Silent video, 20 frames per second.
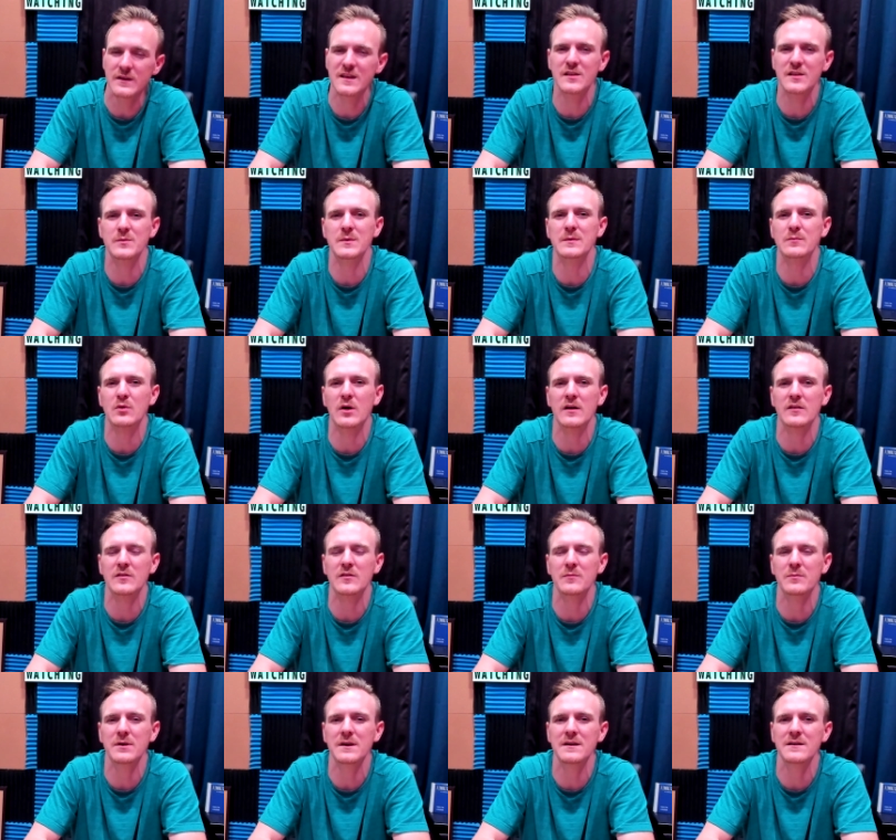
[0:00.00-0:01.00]
It's me,
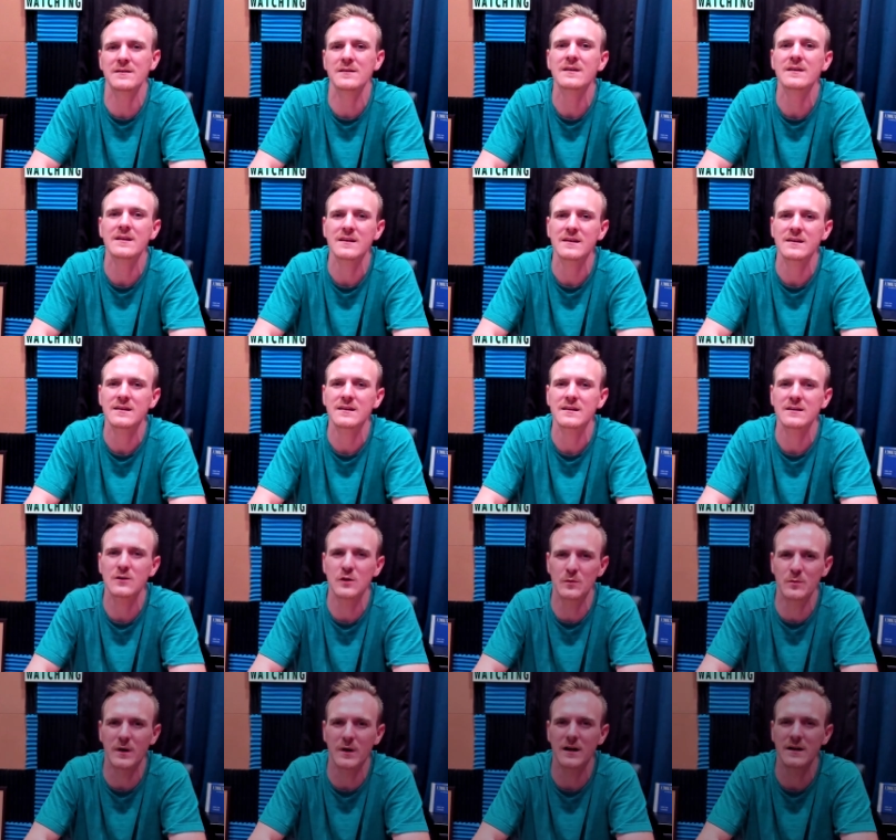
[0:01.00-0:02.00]
Bryson P.
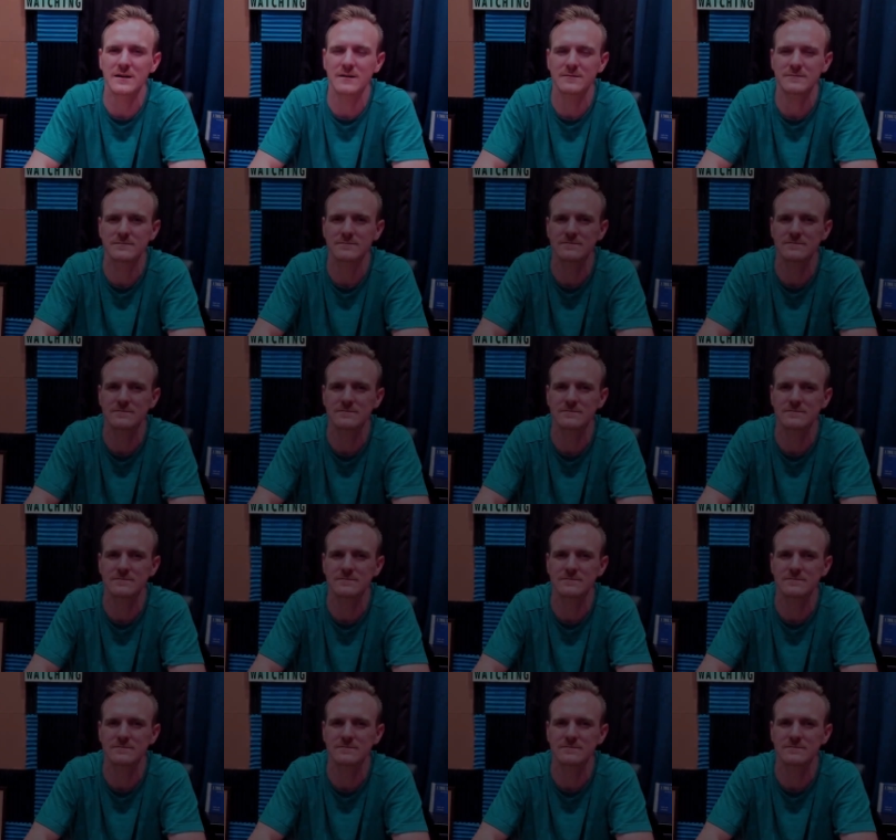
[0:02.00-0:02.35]
Goodbye.